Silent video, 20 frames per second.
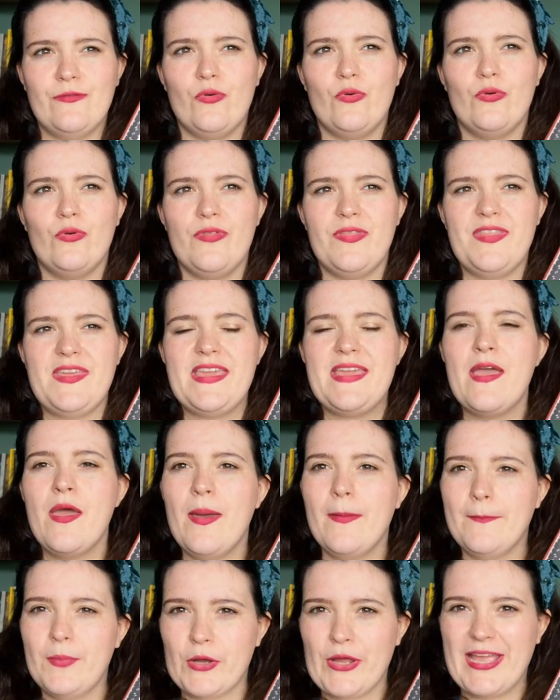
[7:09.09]
for the
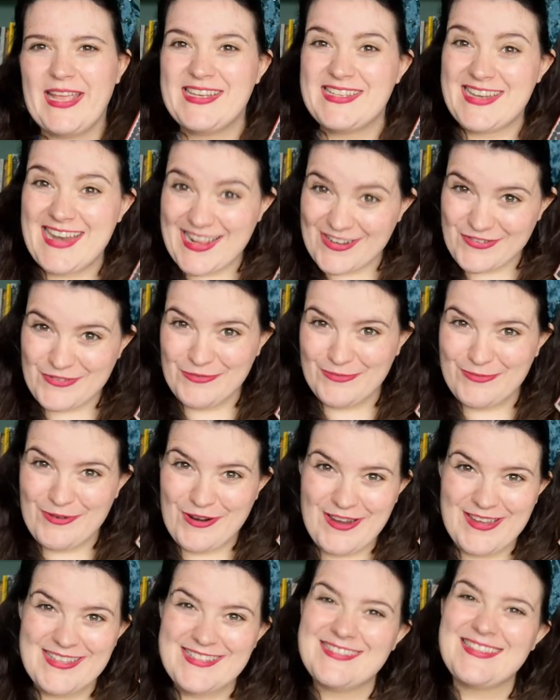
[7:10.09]
Booker International
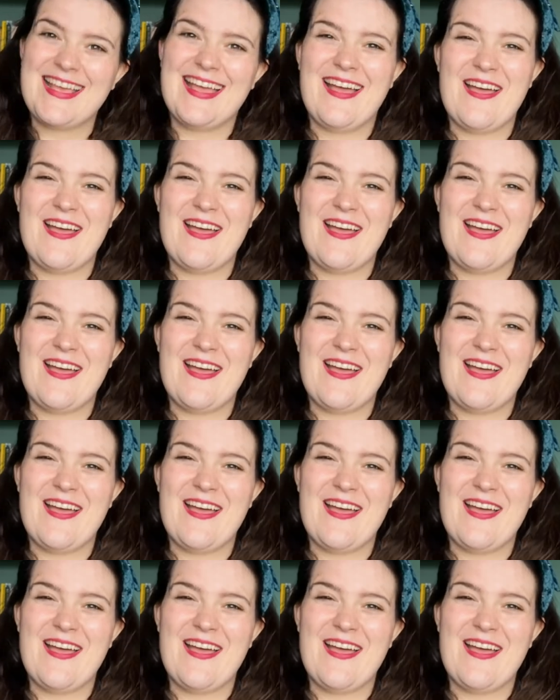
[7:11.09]
Prize,